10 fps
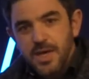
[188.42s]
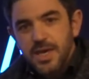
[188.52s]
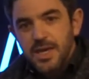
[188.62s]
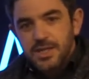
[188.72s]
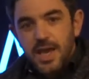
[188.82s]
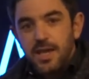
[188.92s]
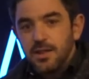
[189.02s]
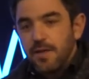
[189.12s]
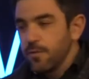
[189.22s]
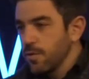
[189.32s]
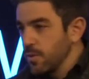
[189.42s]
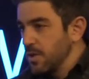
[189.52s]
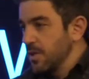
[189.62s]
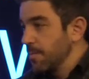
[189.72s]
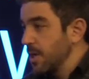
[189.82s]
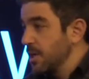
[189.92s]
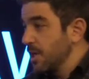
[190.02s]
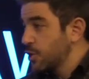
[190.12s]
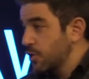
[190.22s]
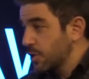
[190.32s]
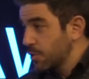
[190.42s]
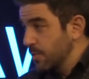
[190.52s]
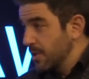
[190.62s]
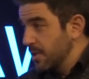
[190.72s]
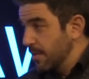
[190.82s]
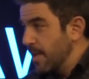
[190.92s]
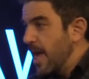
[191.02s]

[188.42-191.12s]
contain levels within them, contain structure within them.